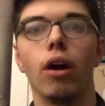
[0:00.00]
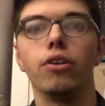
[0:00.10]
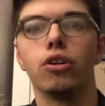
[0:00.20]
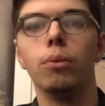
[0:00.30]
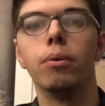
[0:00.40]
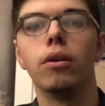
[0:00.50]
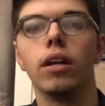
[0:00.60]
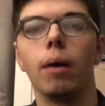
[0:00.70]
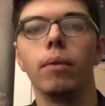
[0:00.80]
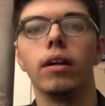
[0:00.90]
you Cooper? And
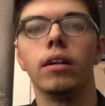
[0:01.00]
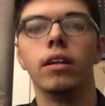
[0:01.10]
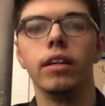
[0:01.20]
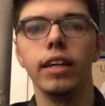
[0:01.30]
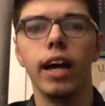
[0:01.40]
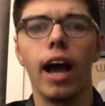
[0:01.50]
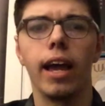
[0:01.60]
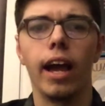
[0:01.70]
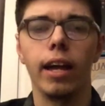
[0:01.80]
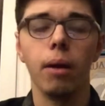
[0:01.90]
I'm like, yeah,
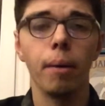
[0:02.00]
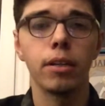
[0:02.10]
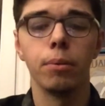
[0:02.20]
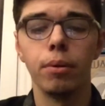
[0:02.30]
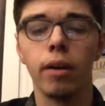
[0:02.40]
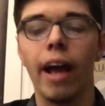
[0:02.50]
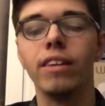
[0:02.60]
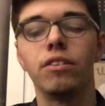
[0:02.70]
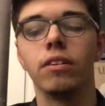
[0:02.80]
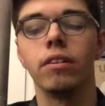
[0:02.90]
I'm Cooper.
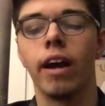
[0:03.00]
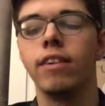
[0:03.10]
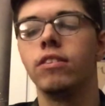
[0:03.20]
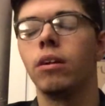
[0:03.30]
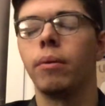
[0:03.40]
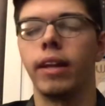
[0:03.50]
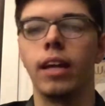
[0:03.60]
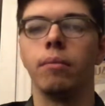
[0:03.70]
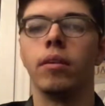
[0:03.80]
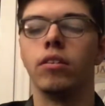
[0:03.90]
How'd you know my
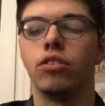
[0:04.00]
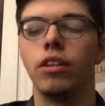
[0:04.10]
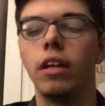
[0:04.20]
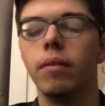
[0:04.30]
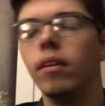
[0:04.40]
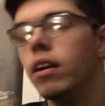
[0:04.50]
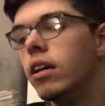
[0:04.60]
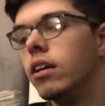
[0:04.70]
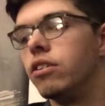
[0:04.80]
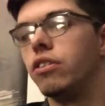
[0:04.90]
name? And she
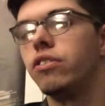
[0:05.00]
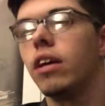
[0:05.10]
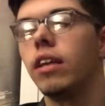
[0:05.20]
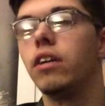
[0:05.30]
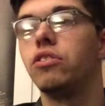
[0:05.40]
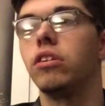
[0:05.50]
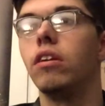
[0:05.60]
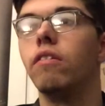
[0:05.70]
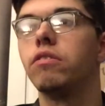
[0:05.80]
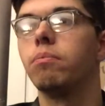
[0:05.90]
She said that she
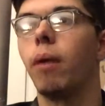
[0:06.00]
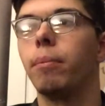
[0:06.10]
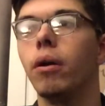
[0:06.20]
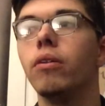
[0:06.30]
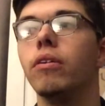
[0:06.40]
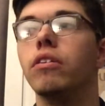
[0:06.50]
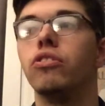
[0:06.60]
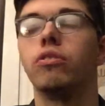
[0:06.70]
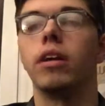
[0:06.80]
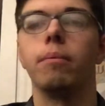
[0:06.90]
knows my brother,
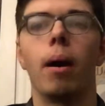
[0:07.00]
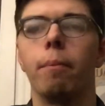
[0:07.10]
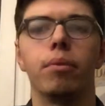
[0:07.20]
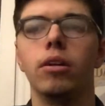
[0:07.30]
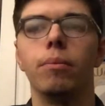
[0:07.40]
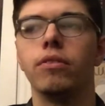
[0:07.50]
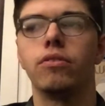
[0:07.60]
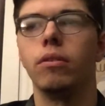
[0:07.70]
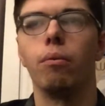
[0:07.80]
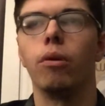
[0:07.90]
and my brother
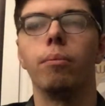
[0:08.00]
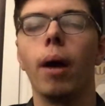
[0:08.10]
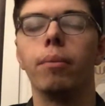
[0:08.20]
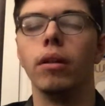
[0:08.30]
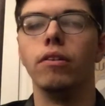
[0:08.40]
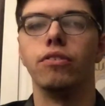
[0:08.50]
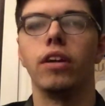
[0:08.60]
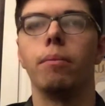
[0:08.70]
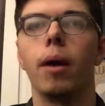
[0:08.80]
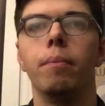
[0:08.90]
must, one of my brothers, yeah,
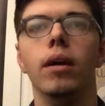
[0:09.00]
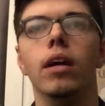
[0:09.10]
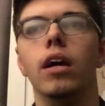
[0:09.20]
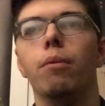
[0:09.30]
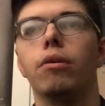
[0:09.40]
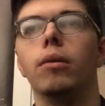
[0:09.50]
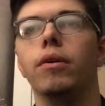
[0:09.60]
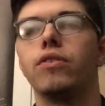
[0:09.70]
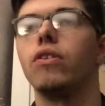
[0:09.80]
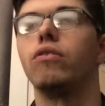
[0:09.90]
my brother
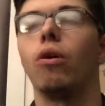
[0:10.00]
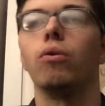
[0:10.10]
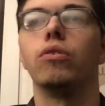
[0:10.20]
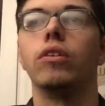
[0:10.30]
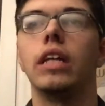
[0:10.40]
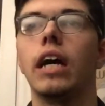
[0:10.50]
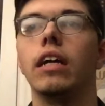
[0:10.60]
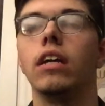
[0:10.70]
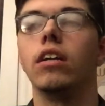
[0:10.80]
must have told her that